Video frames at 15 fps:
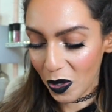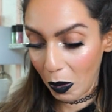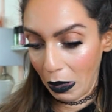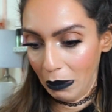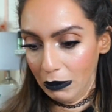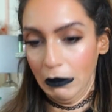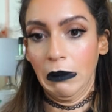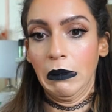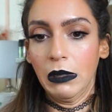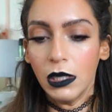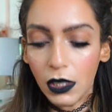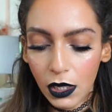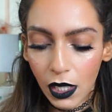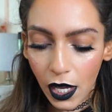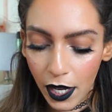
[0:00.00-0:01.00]
Okay, ooh.
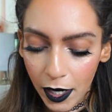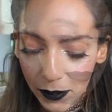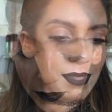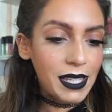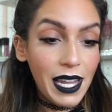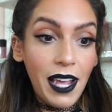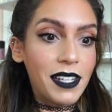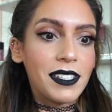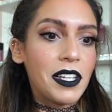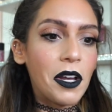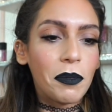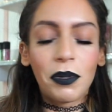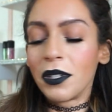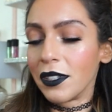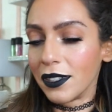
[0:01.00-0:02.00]
Um, next
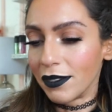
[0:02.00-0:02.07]
up,